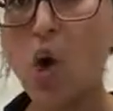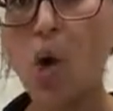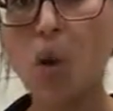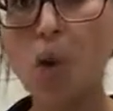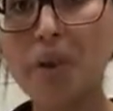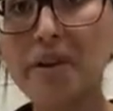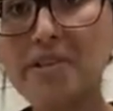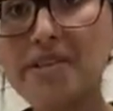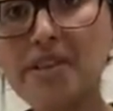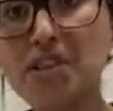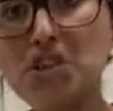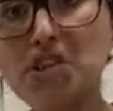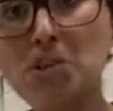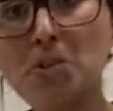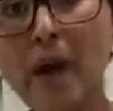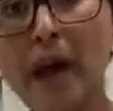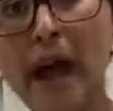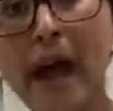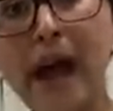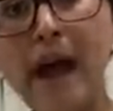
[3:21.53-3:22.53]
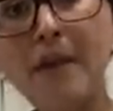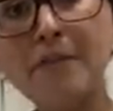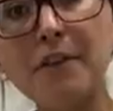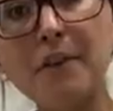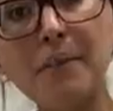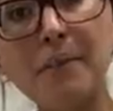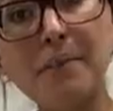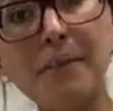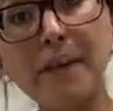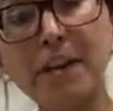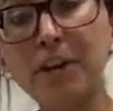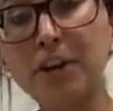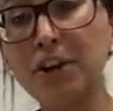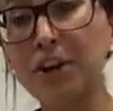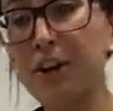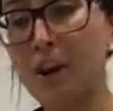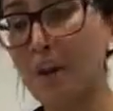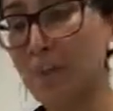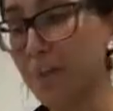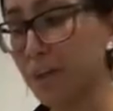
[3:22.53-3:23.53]
Or did you have
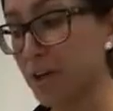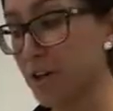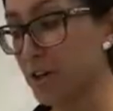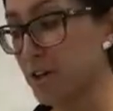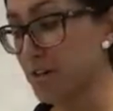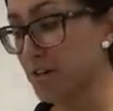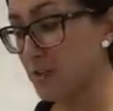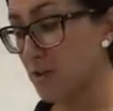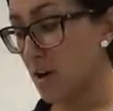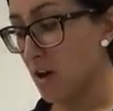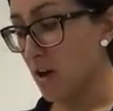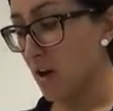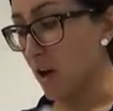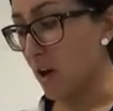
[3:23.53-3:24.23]
bigger numbers